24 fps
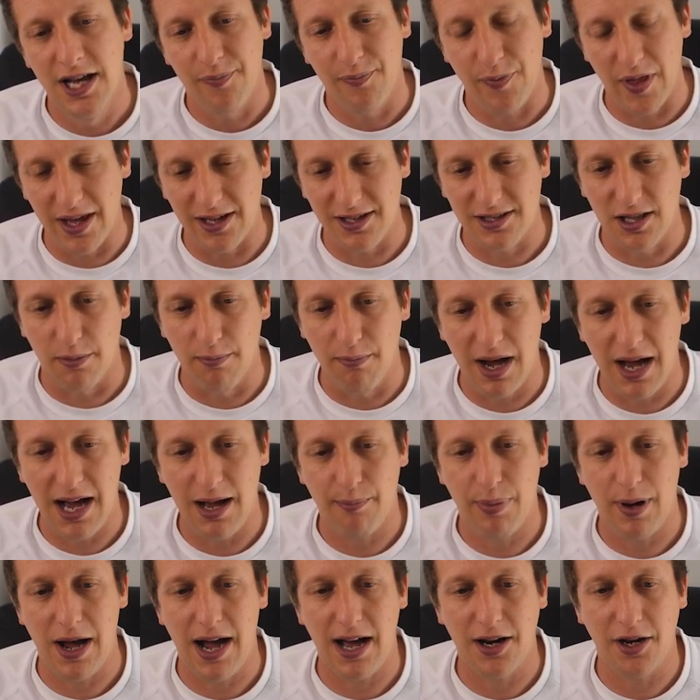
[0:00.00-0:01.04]
is the
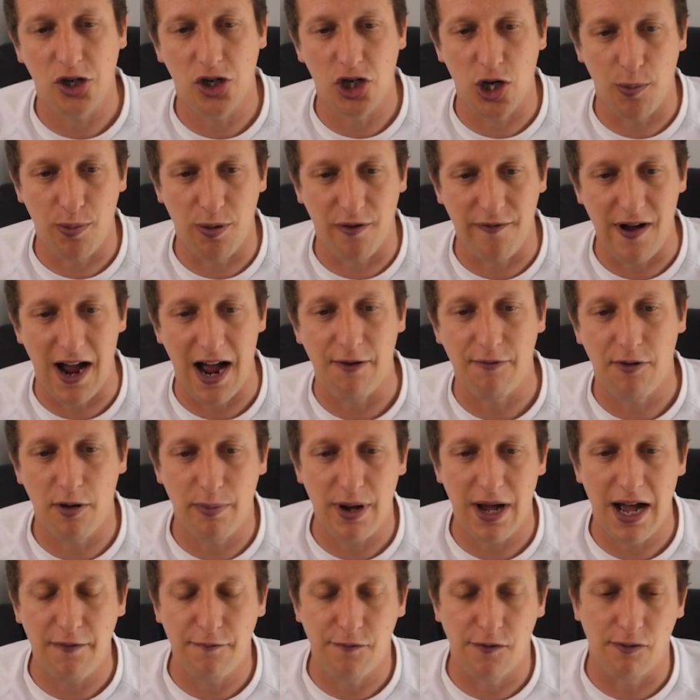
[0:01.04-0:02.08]
partnership of
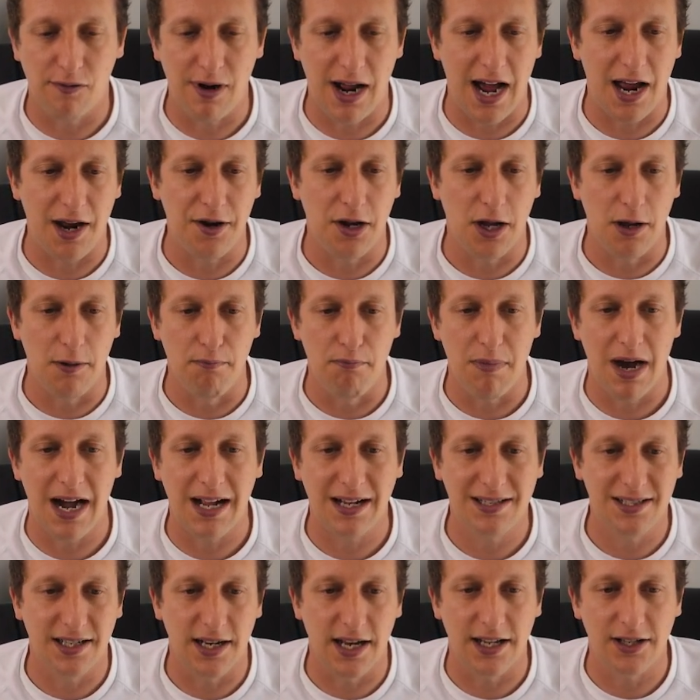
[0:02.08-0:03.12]
Amrabat, Varane and
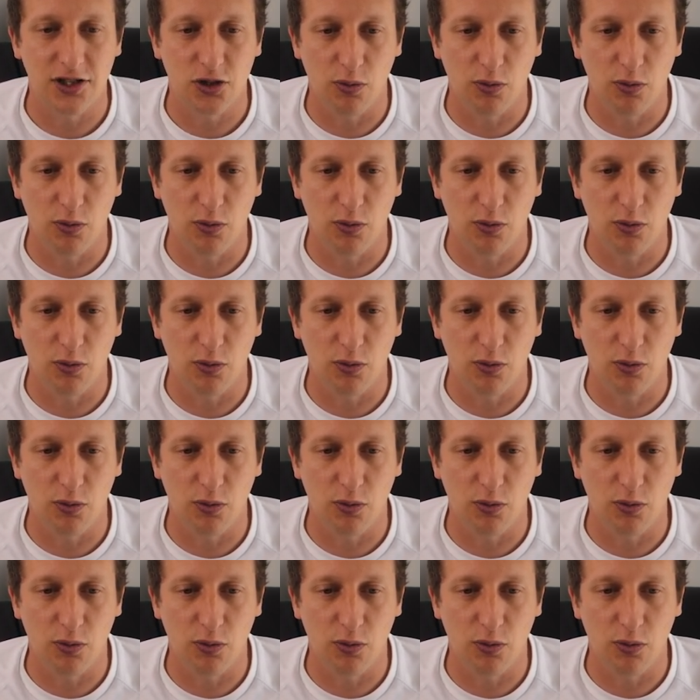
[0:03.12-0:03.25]
Martinez.